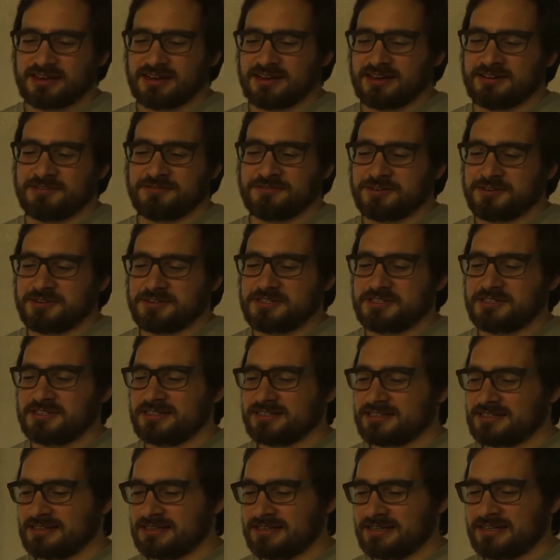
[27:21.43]

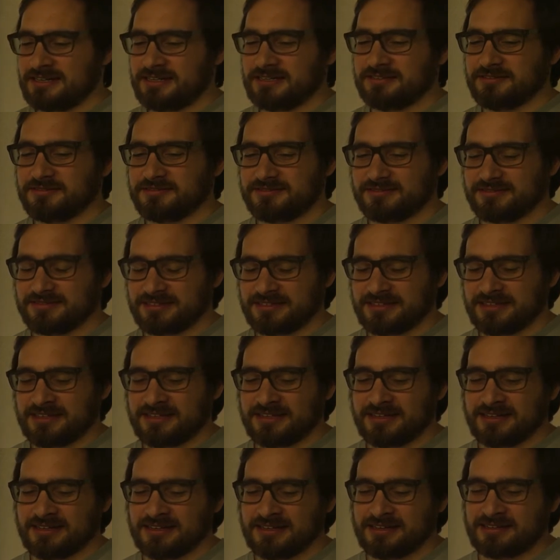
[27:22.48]
unfortunately,
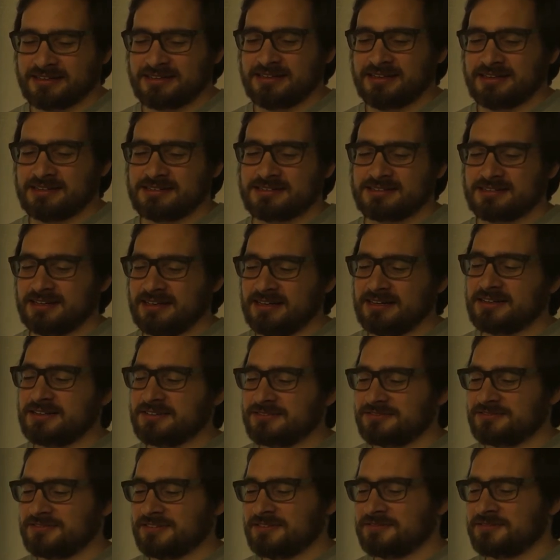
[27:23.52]
that's kind
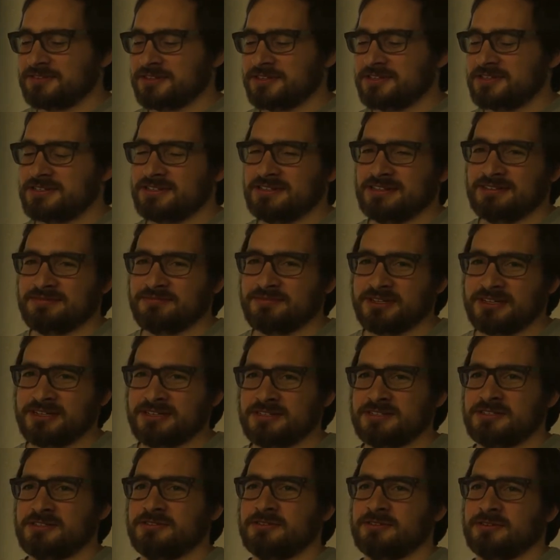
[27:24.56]
of unfortunate,
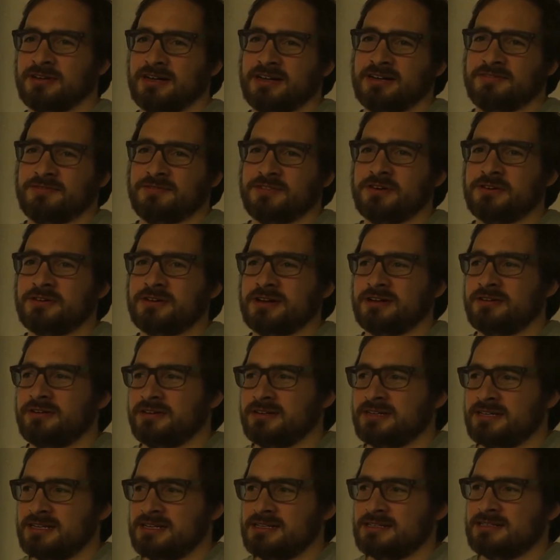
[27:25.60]
because you don't have no
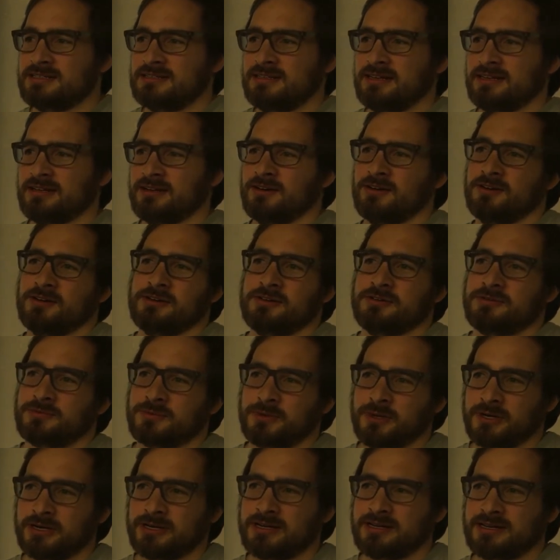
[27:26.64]
guarantees that all your
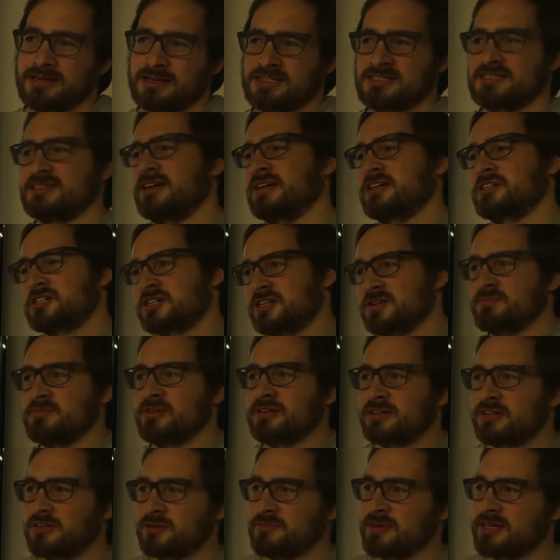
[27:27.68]
work has actually
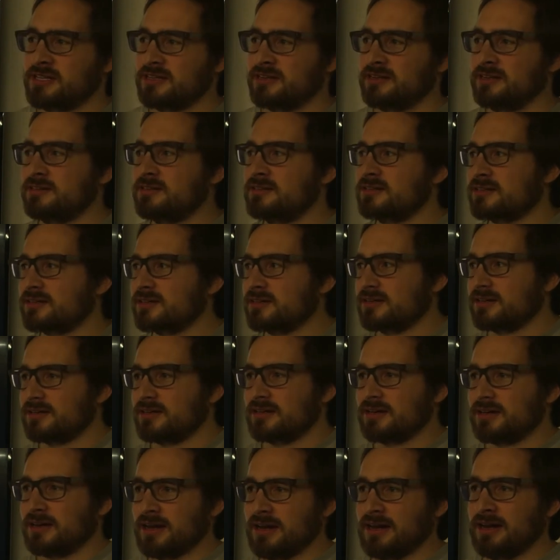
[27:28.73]
been committed,
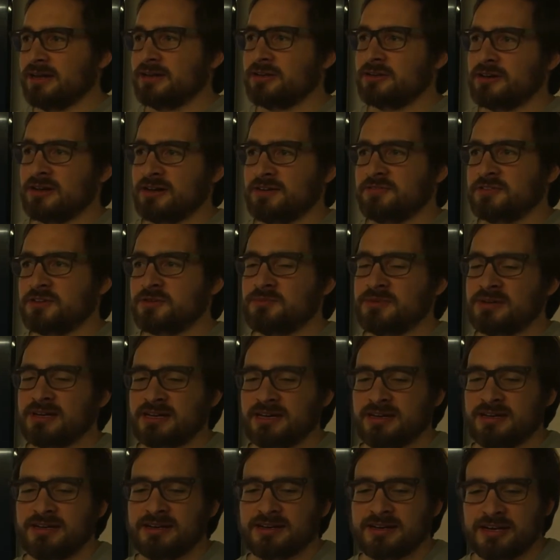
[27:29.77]
and you have to be
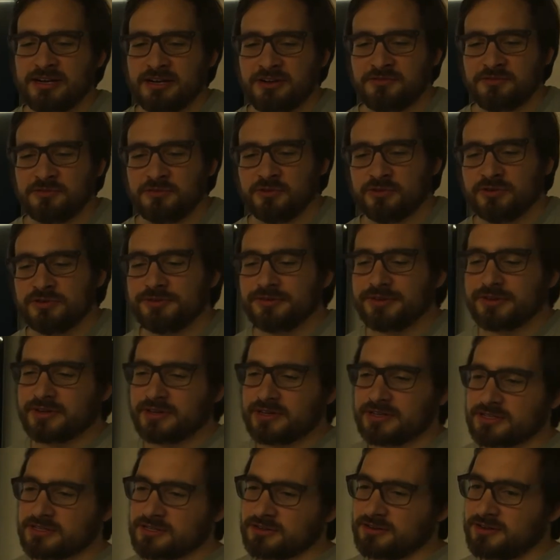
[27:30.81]
kind of careful.
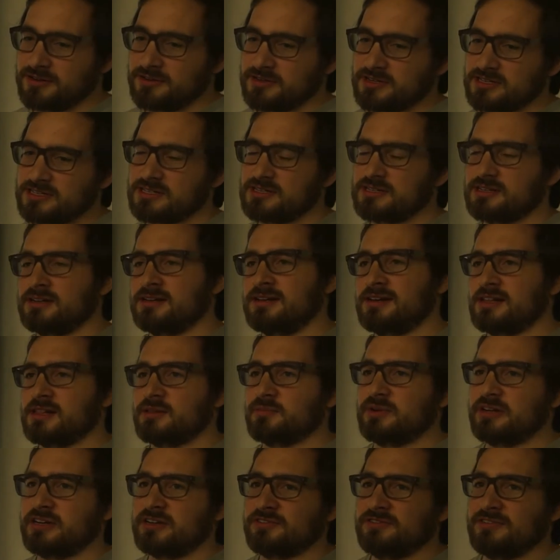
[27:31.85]
So there is a little
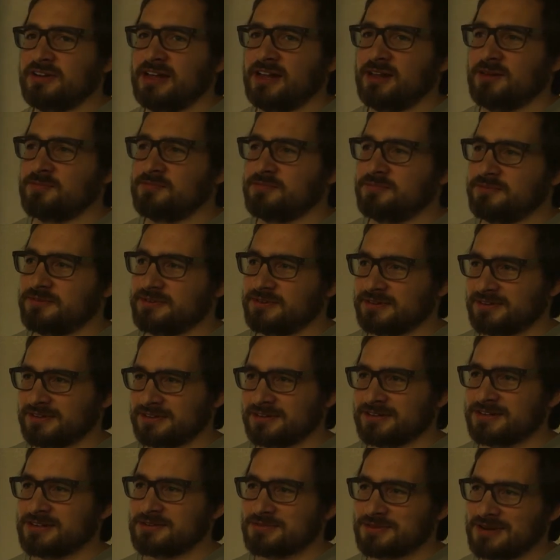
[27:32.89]
bit of help
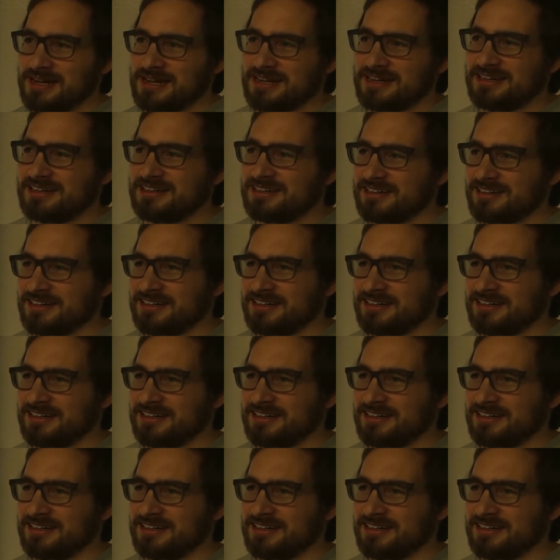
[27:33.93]
on the way.